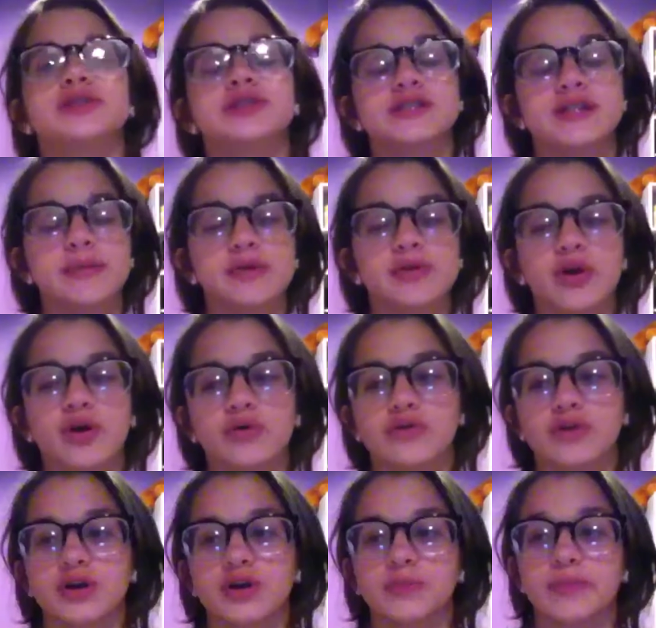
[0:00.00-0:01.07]
she's coming
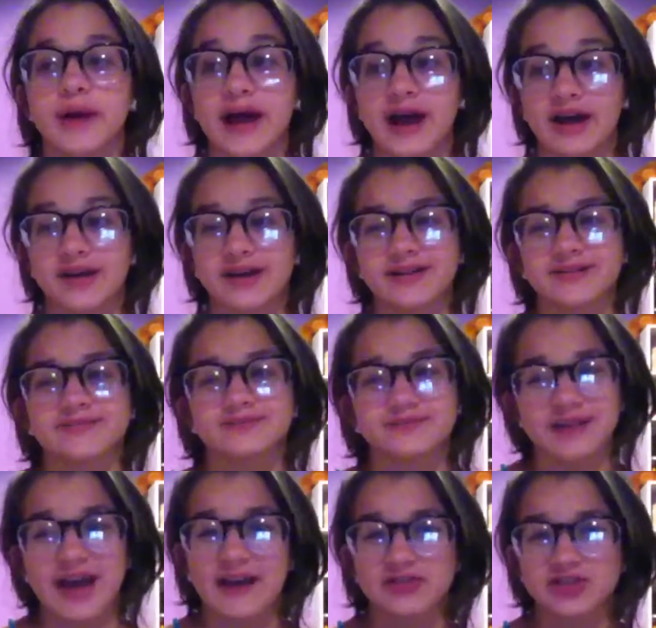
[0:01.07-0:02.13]
over um,
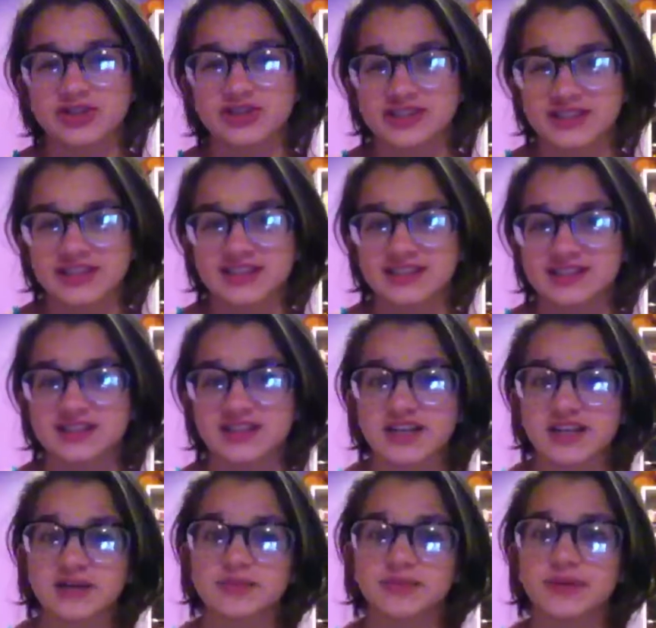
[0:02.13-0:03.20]
after 6,
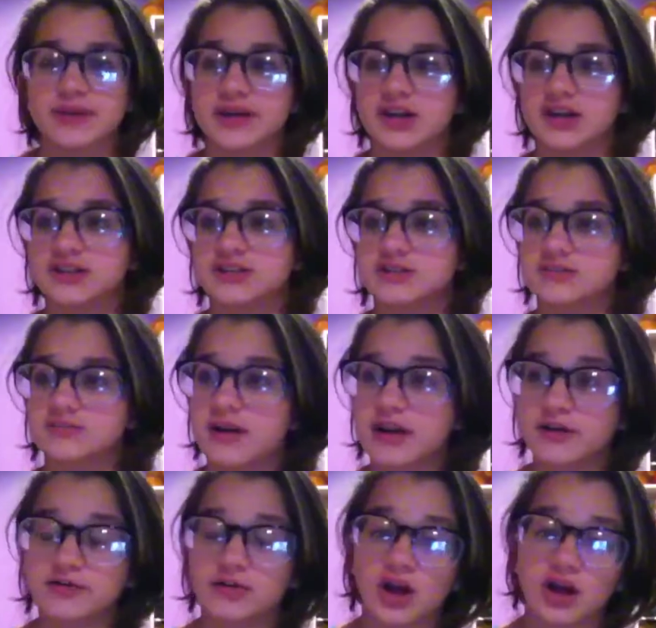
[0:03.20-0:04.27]
but I'll
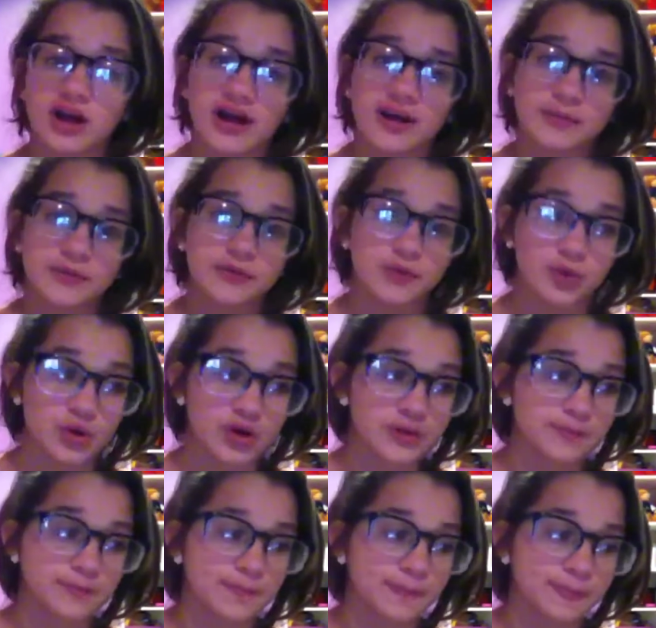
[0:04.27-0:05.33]
make a vlog
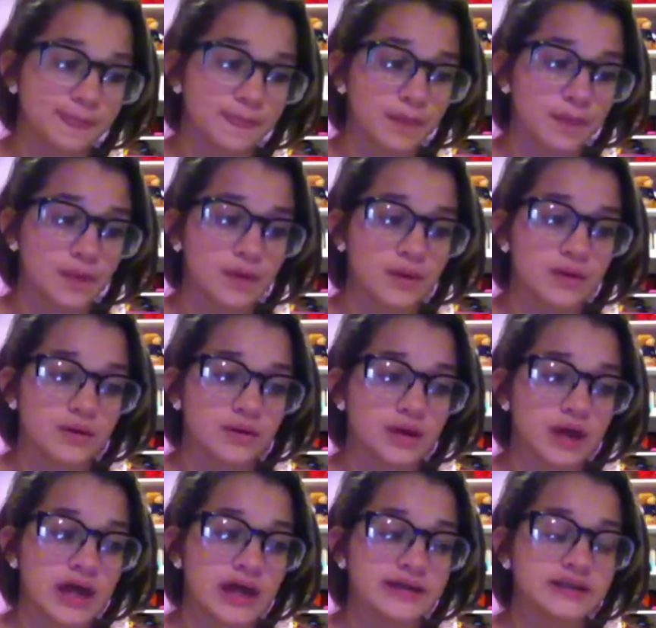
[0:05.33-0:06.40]
before
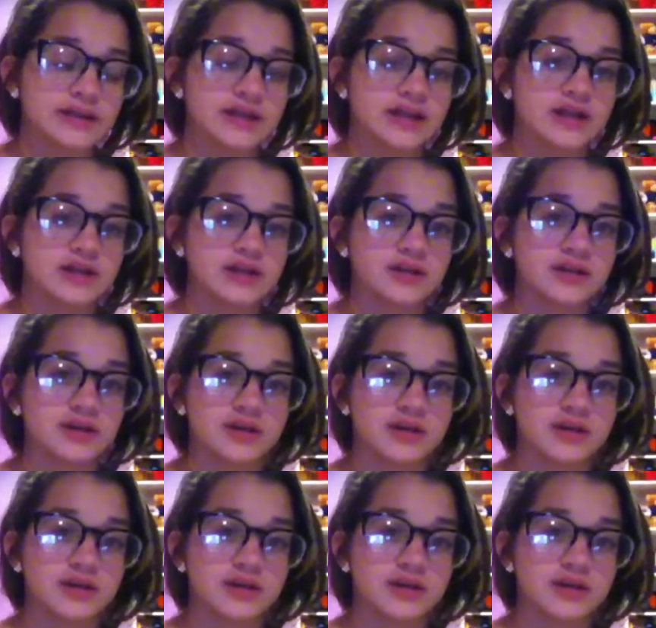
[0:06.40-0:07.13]
and then